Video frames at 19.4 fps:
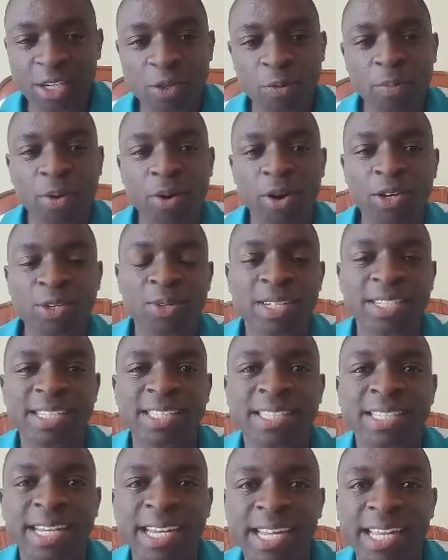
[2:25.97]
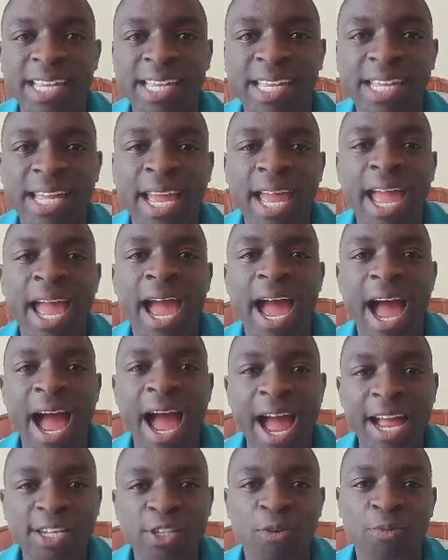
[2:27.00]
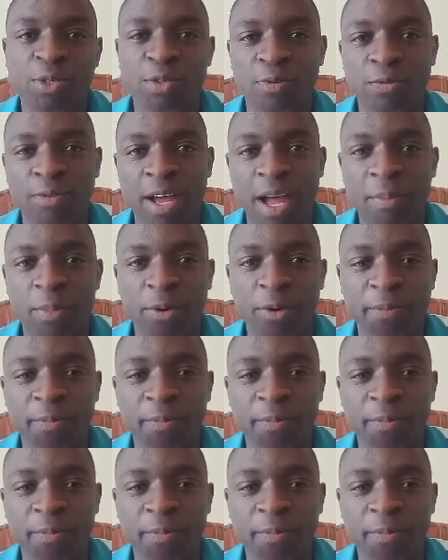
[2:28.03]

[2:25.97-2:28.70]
the power 23 atoms of carbon.